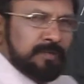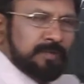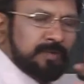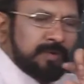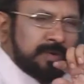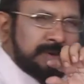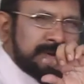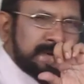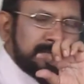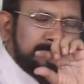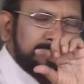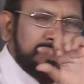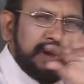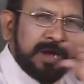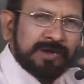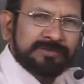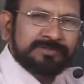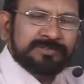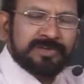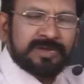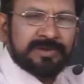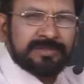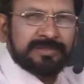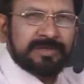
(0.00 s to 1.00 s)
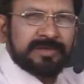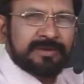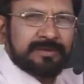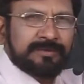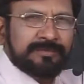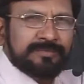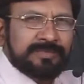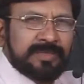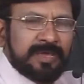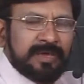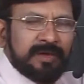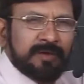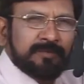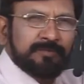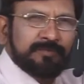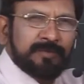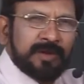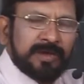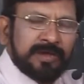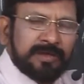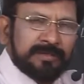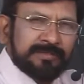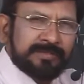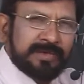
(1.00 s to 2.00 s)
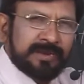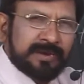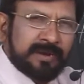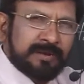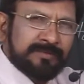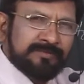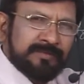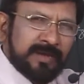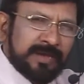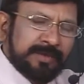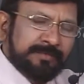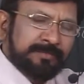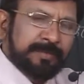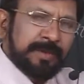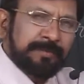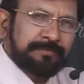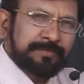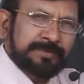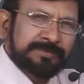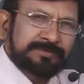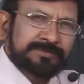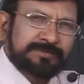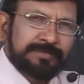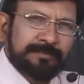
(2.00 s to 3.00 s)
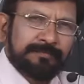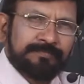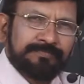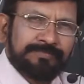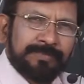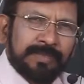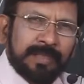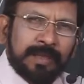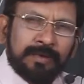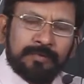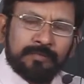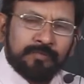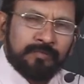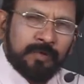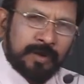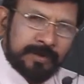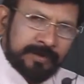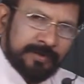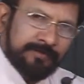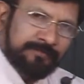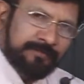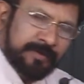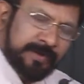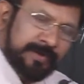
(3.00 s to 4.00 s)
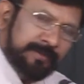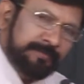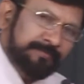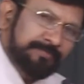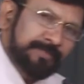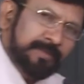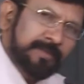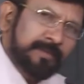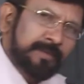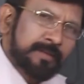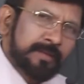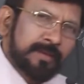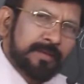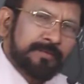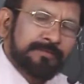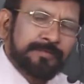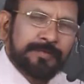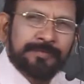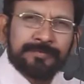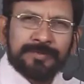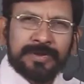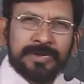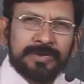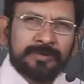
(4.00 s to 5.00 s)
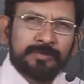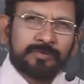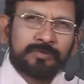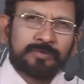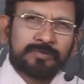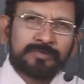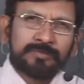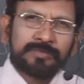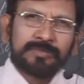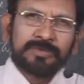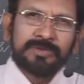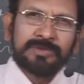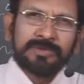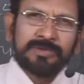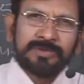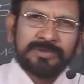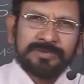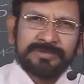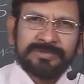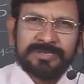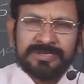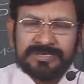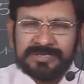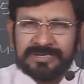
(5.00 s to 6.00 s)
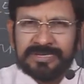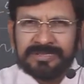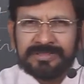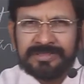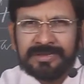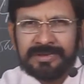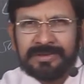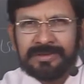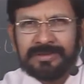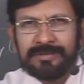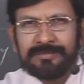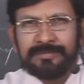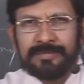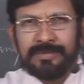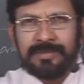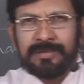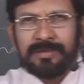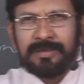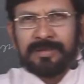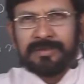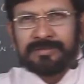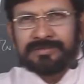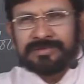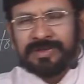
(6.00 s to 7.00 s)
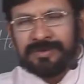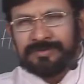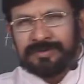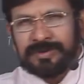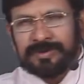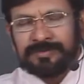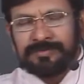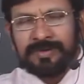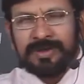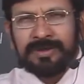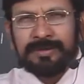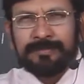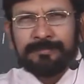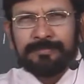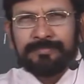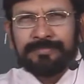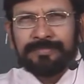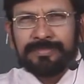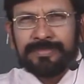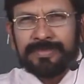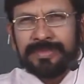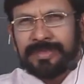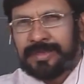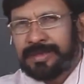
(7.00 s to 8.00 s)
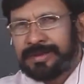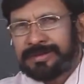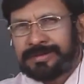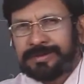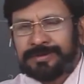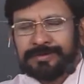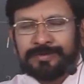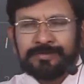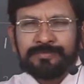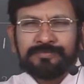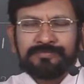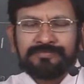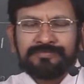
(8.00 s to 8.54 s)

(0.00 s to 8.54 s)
your marks are there. There are 5 papers: 45, 52, 63, 71, 82.